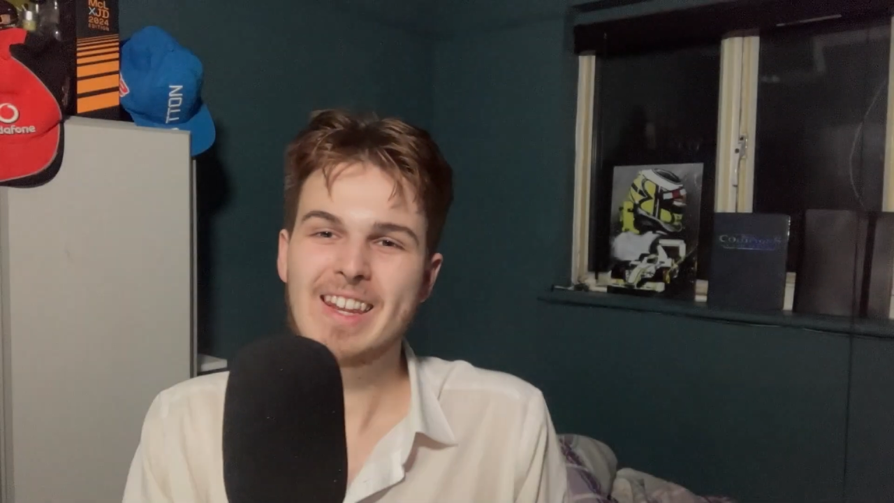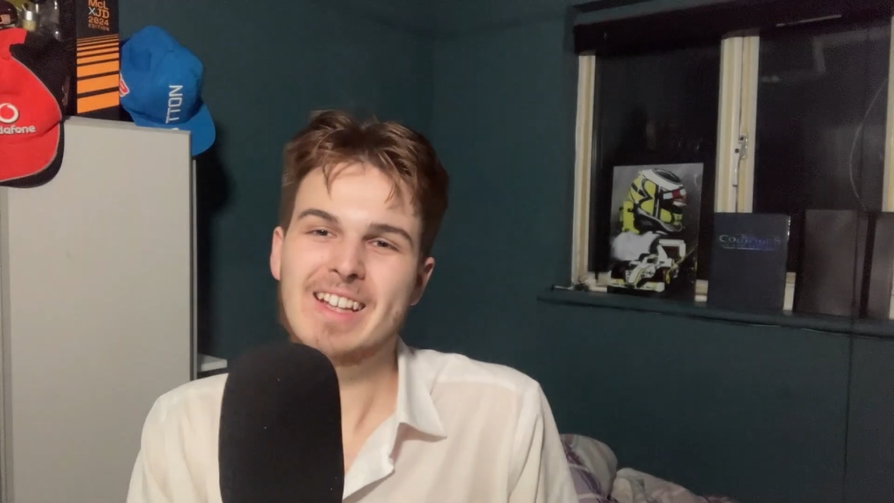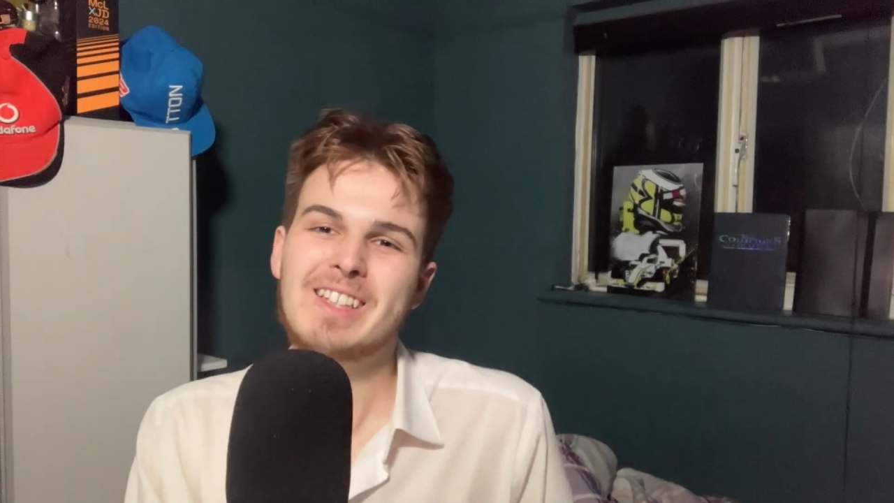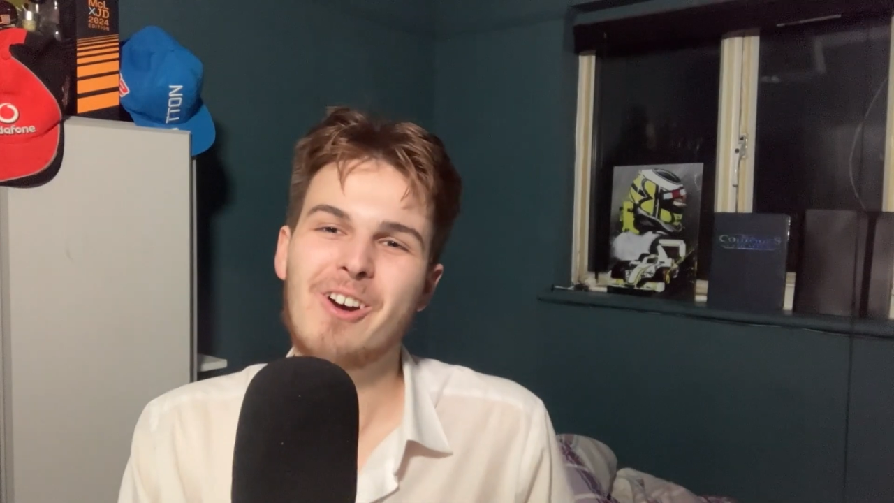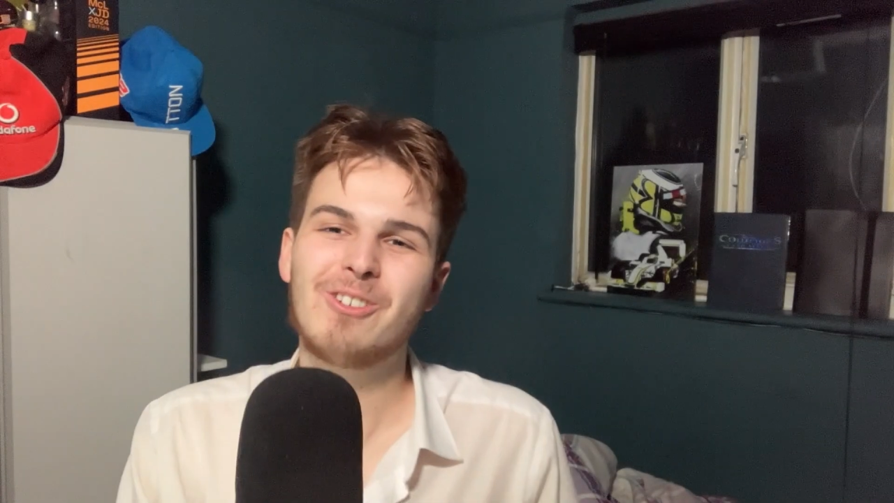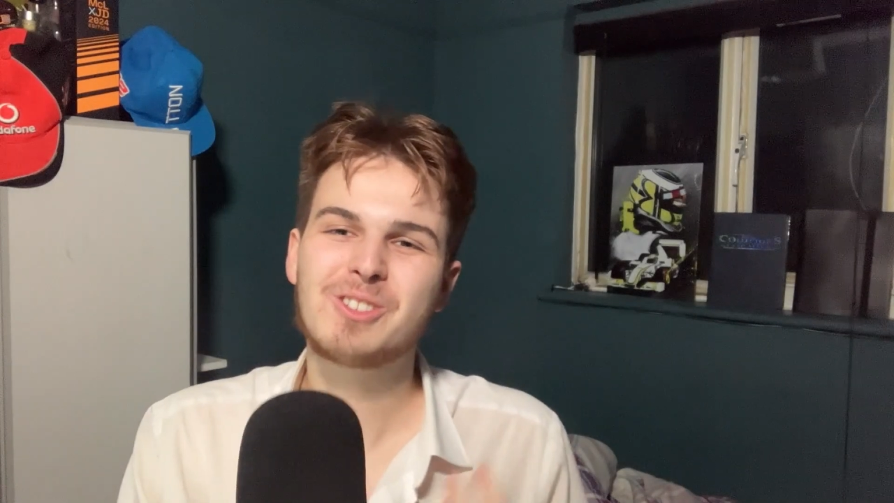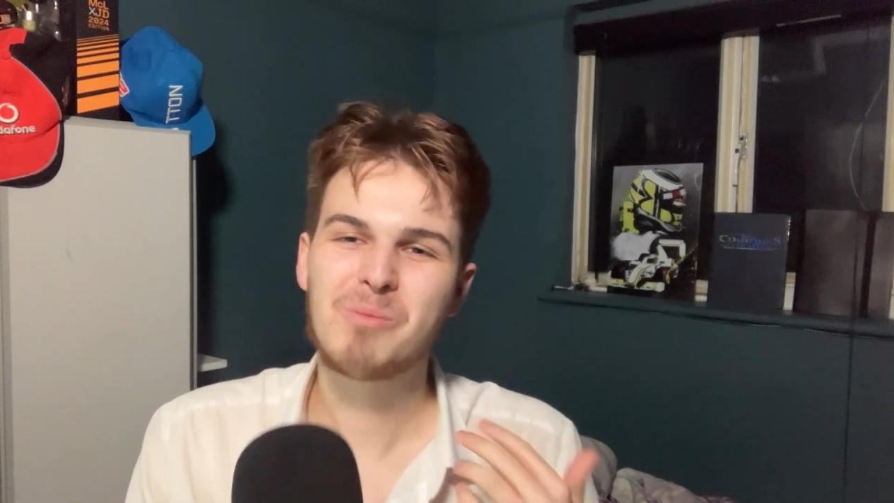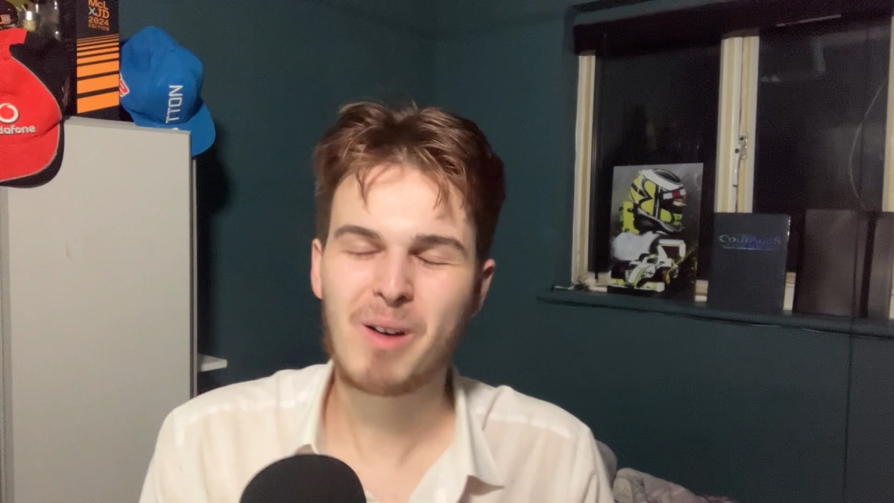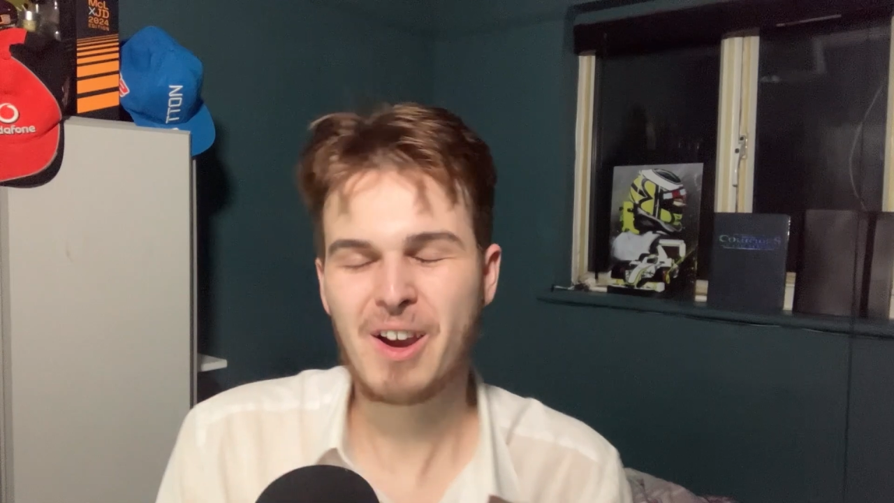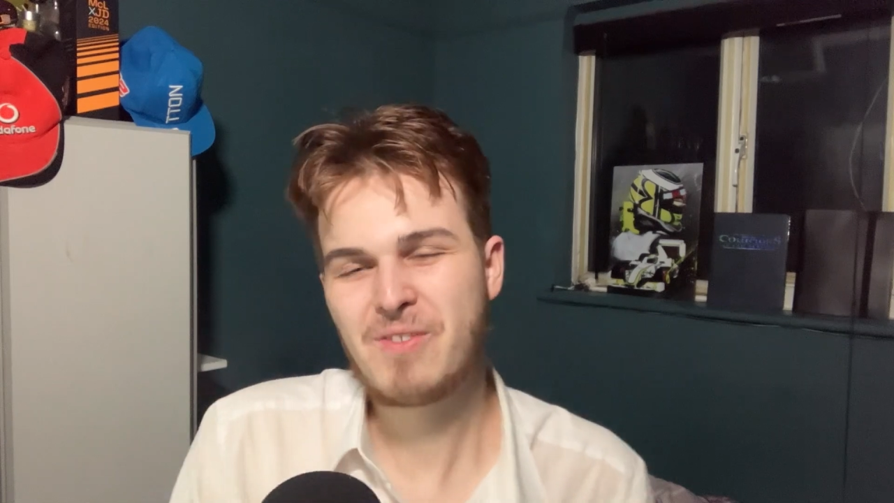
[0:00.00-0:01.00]
let's get on to
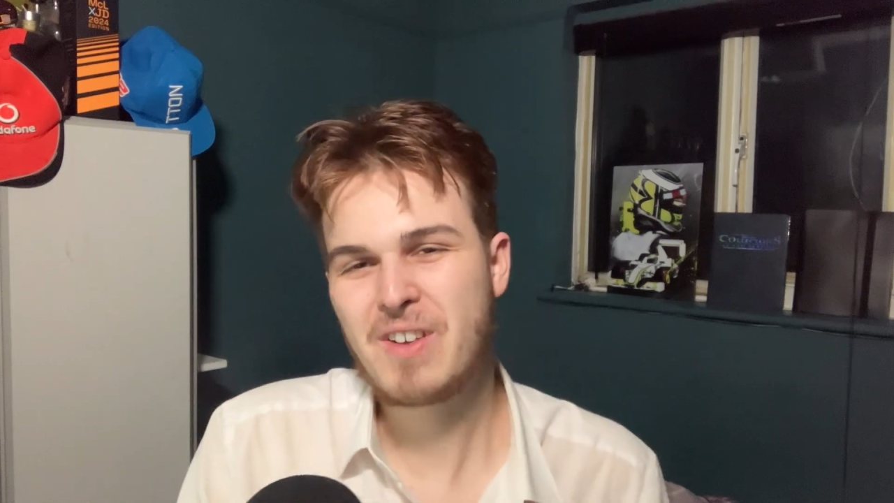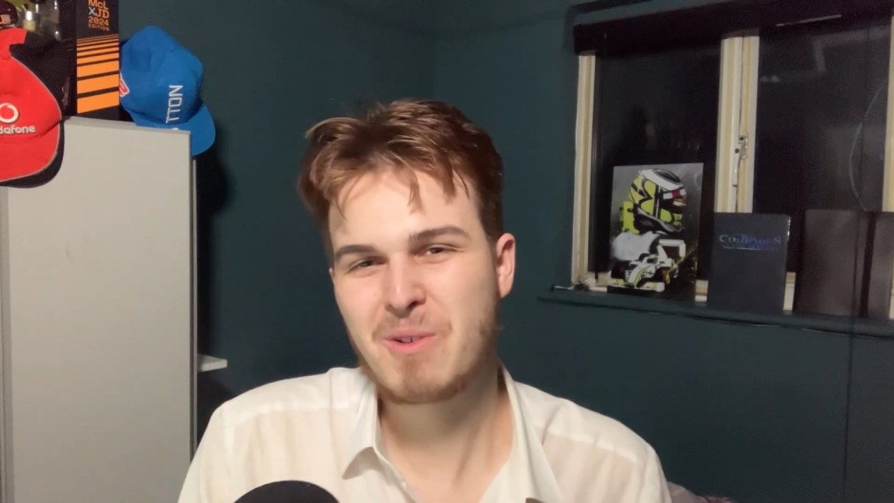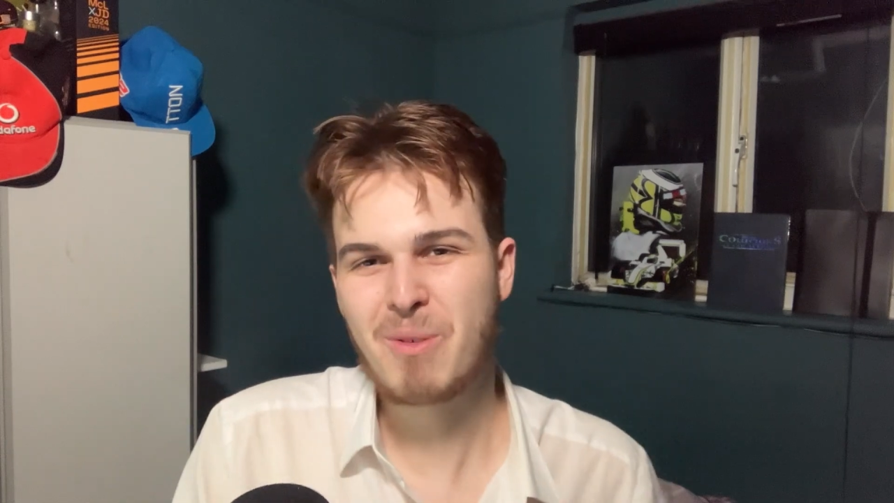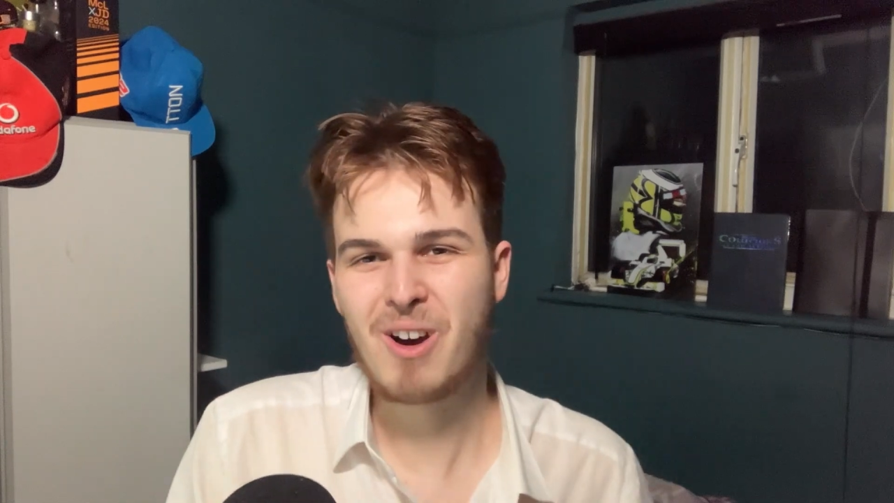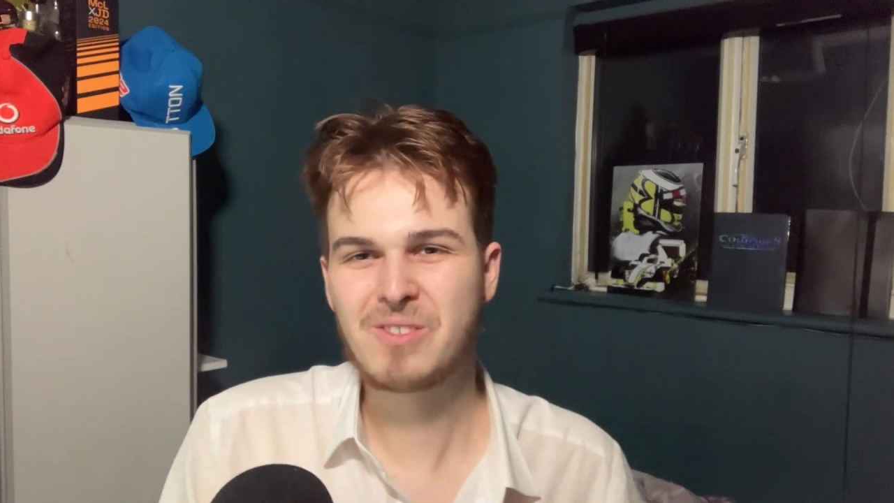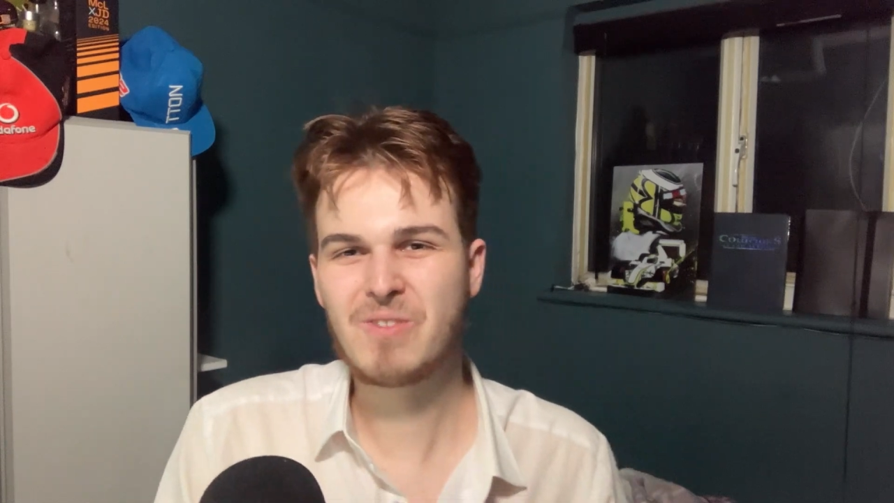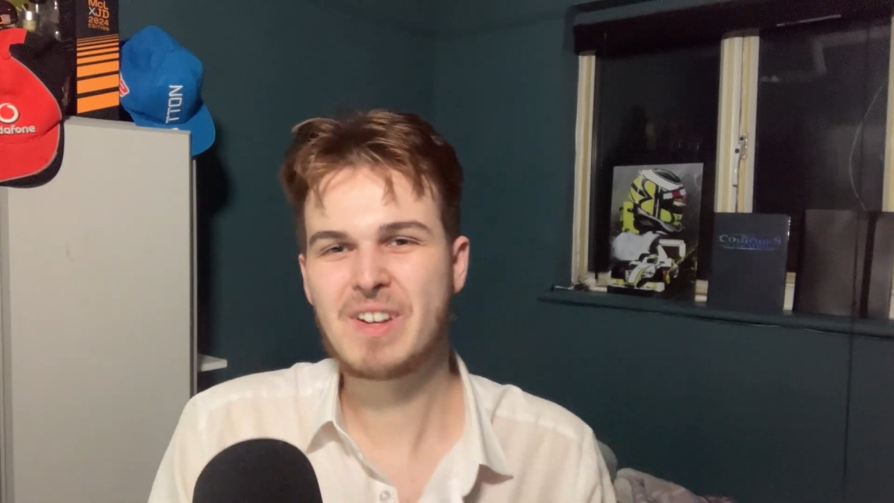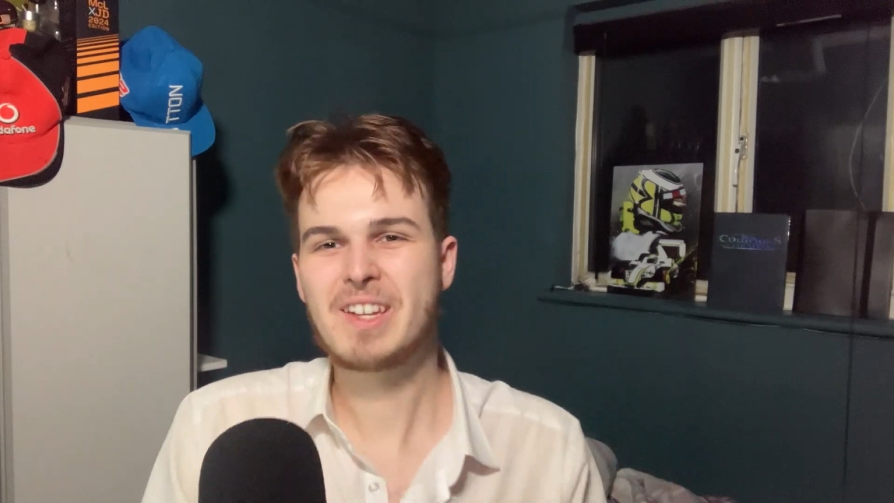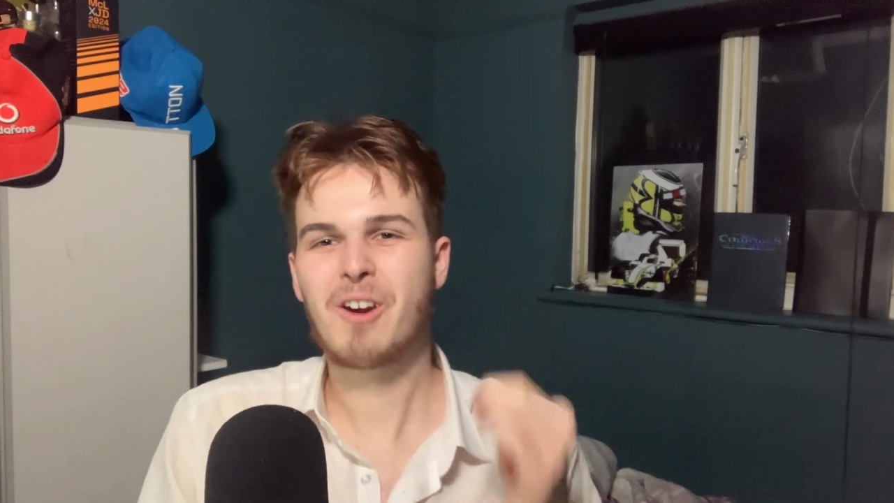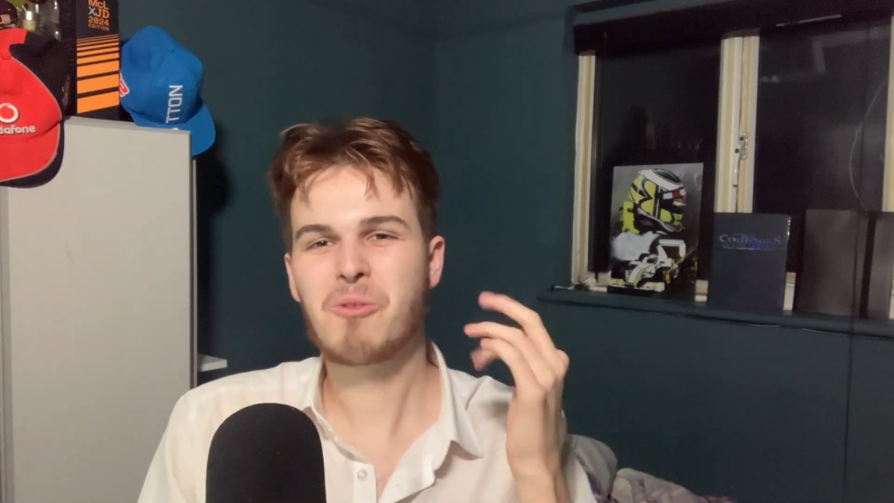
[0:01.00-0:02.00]
my favourite part of the video,